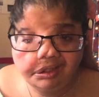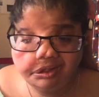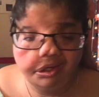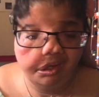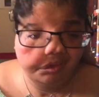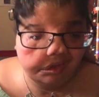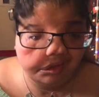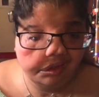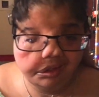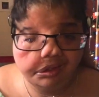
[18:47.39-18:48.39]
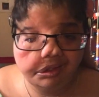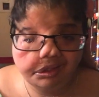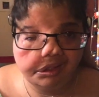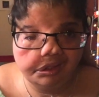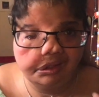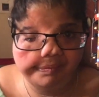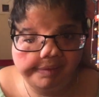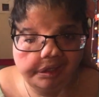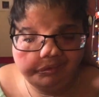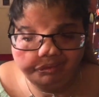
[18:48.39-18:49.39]
you know, he's the
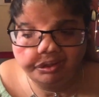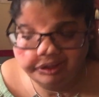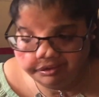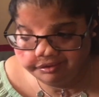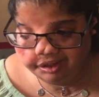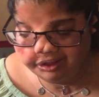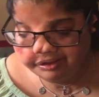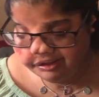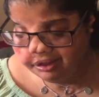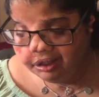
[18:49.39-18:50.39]
main villain in this,